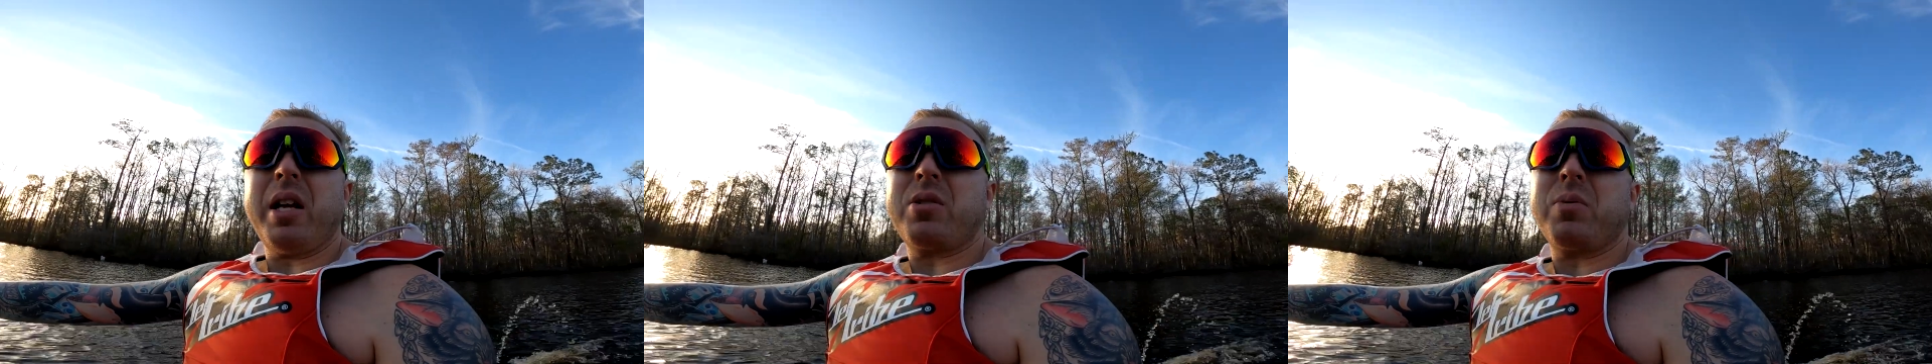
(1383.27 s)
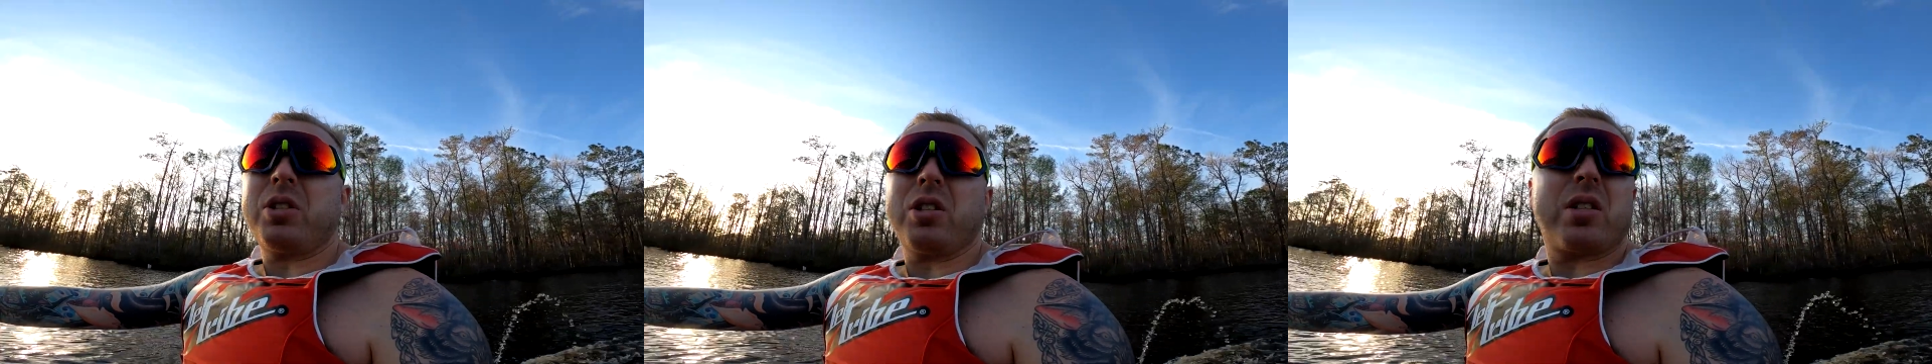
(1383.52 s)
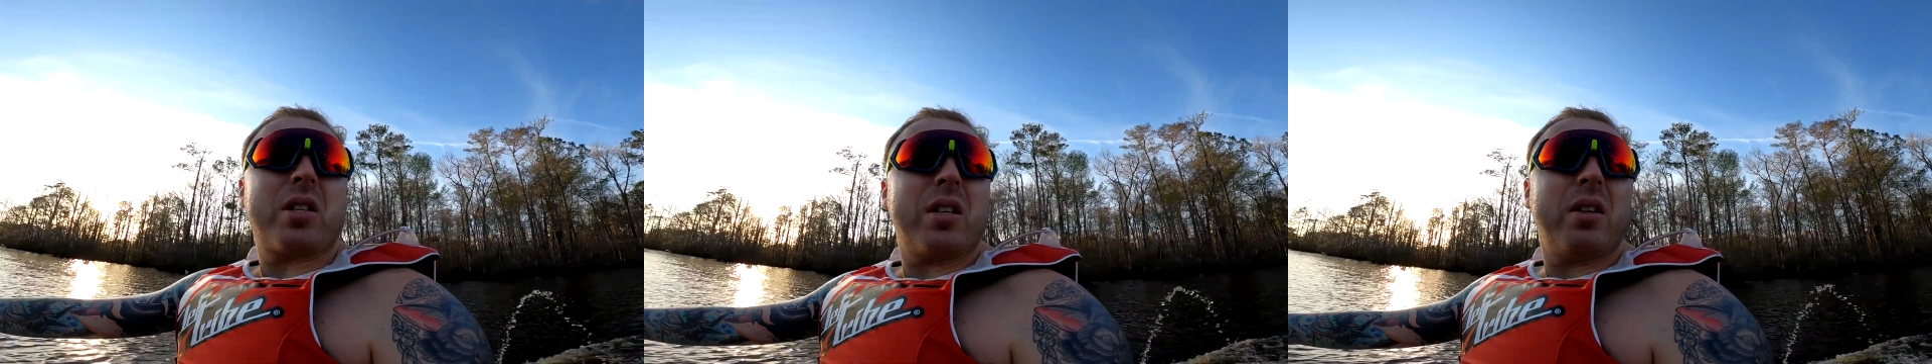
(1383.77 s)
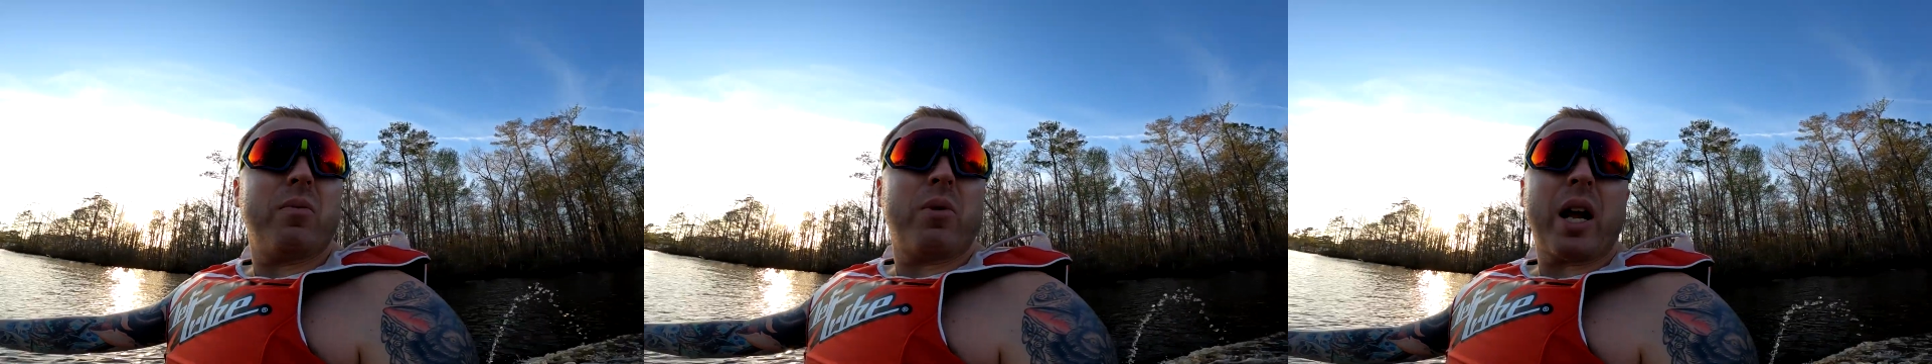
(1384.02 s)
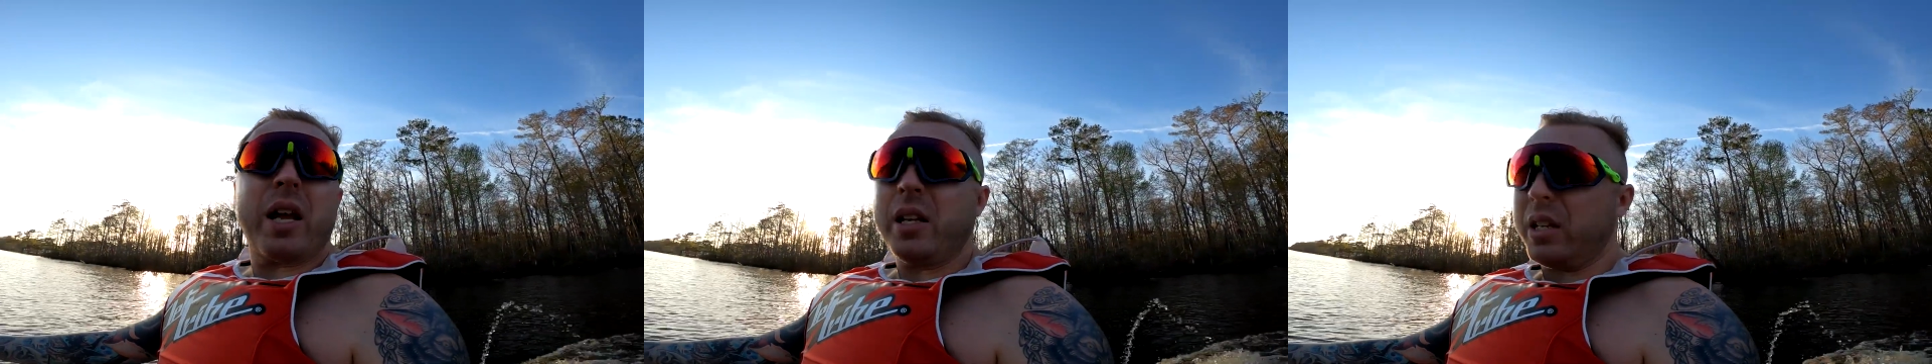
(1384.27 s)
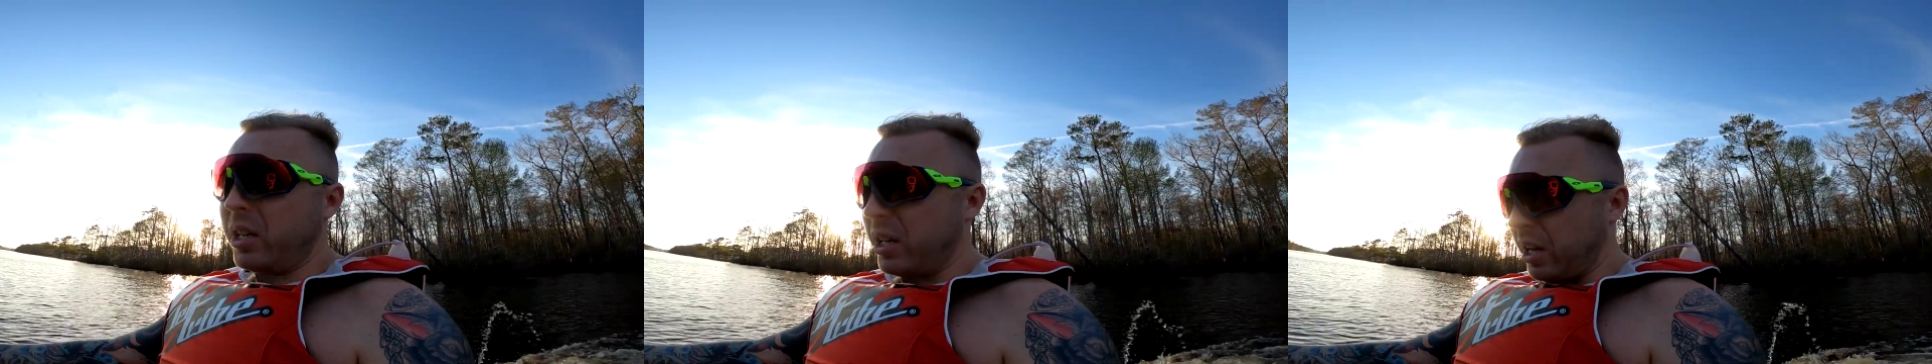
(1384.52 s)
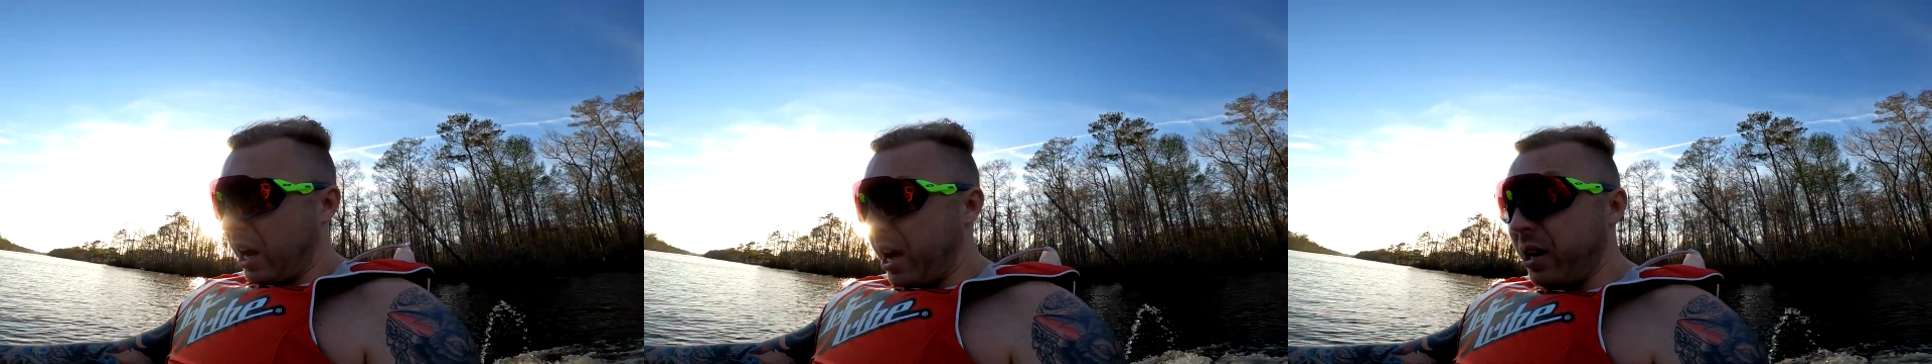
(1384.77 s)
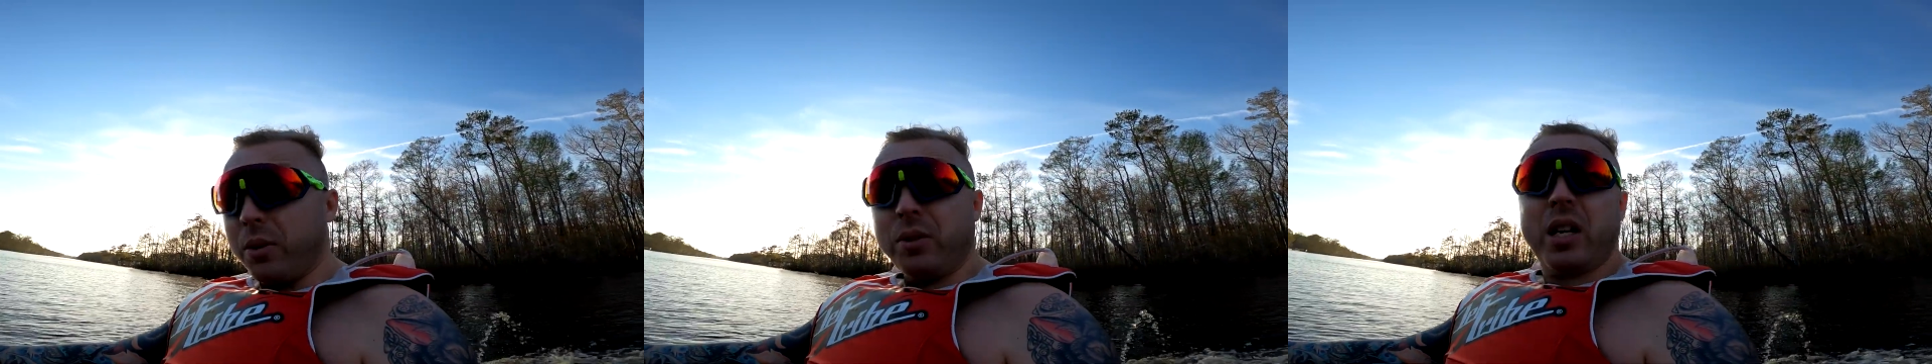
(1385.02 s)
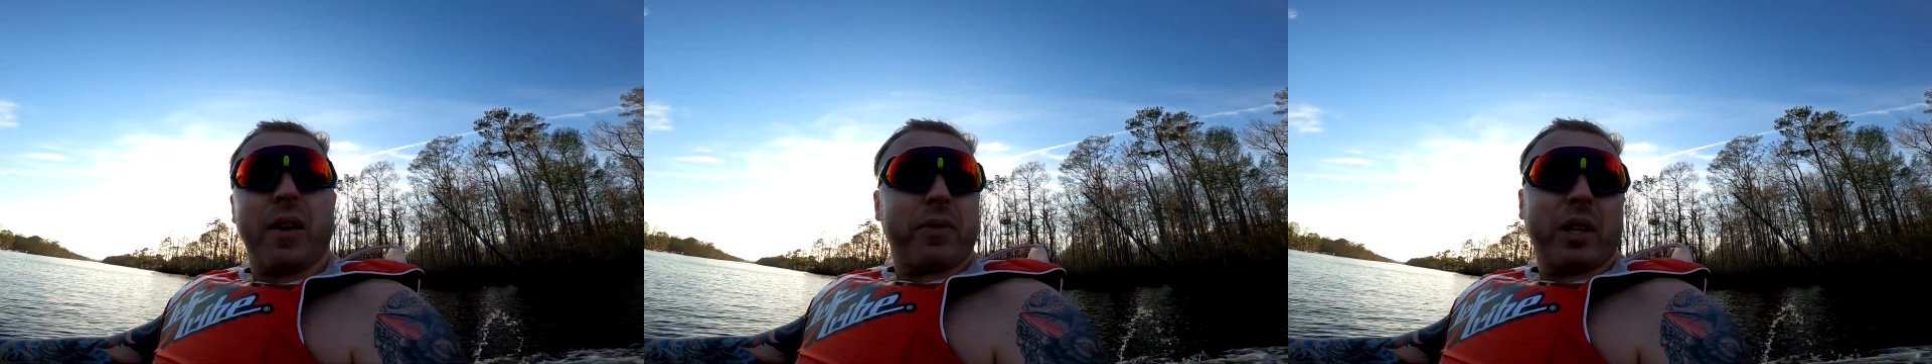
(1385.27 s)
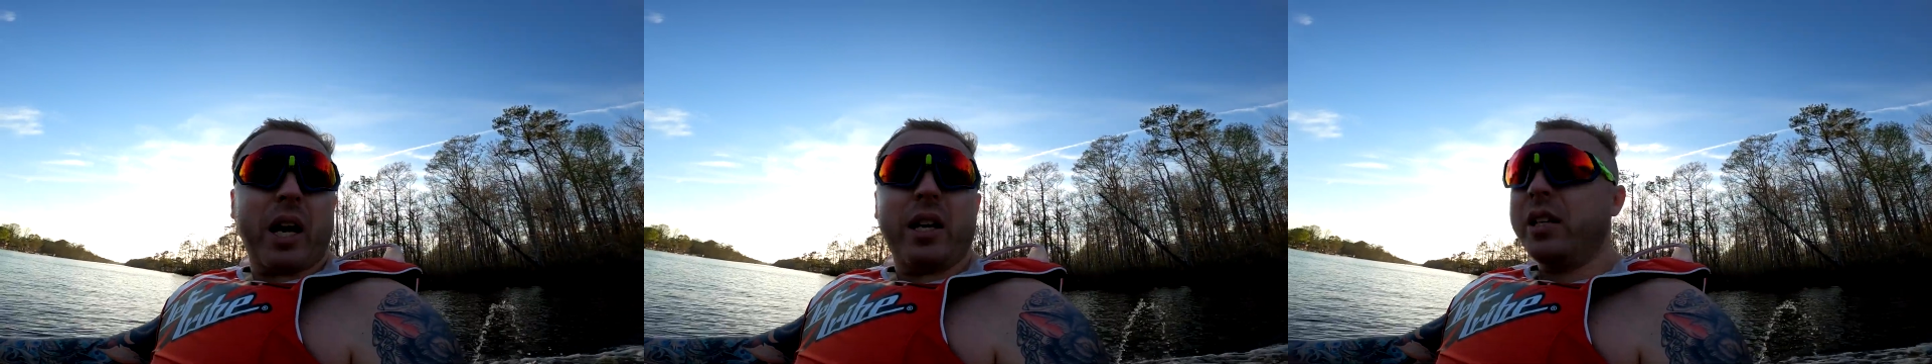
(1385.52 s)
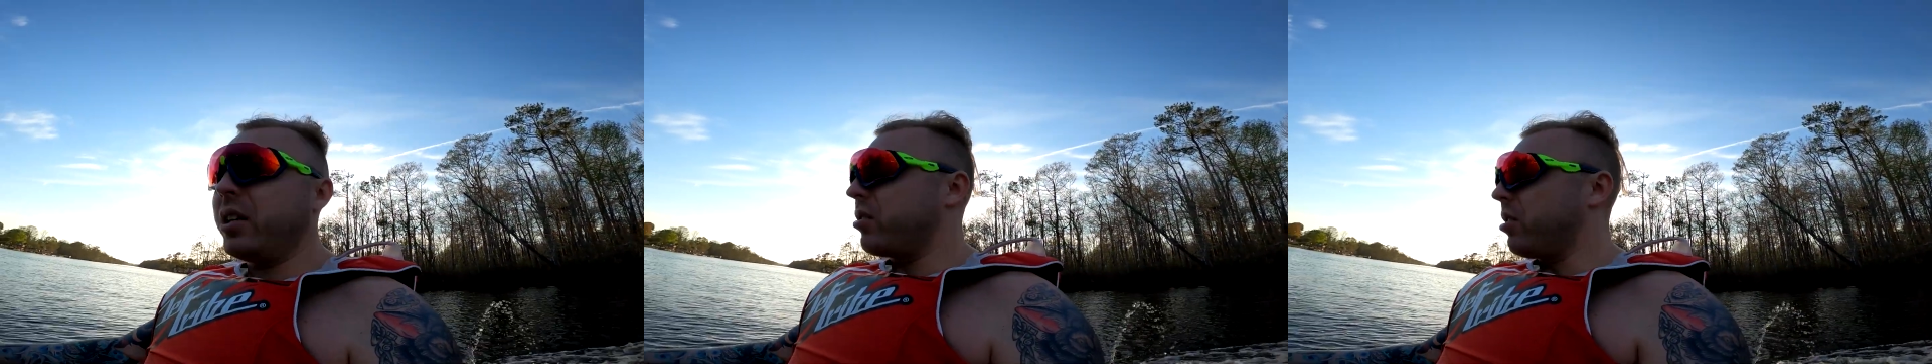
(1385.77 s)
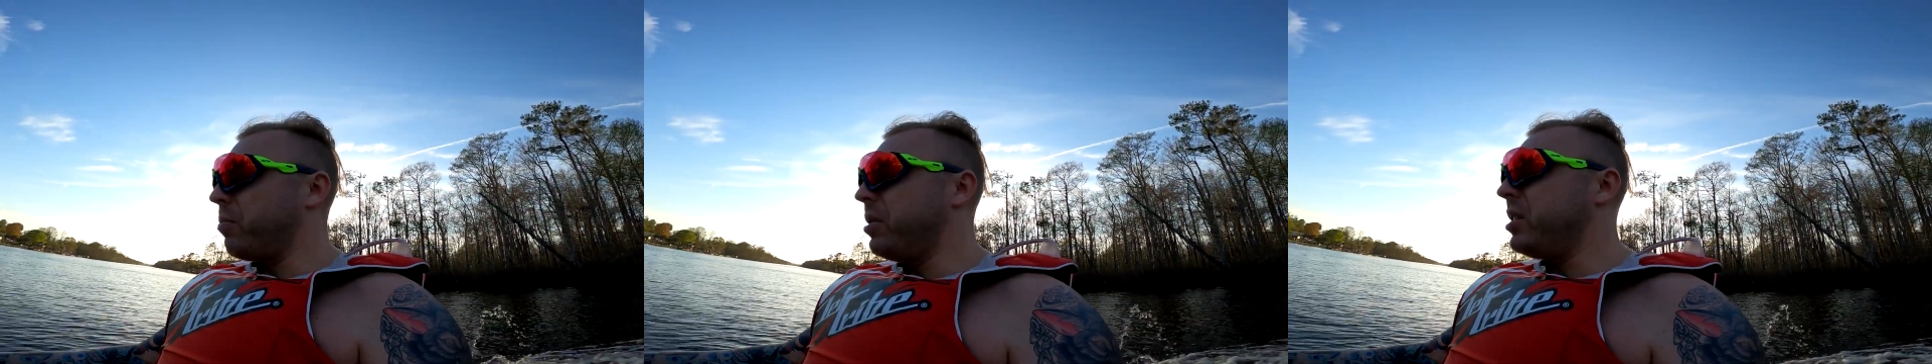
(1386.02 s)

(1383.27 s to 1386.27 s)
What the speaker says: that's what I need to get. I know definitely I need the grippy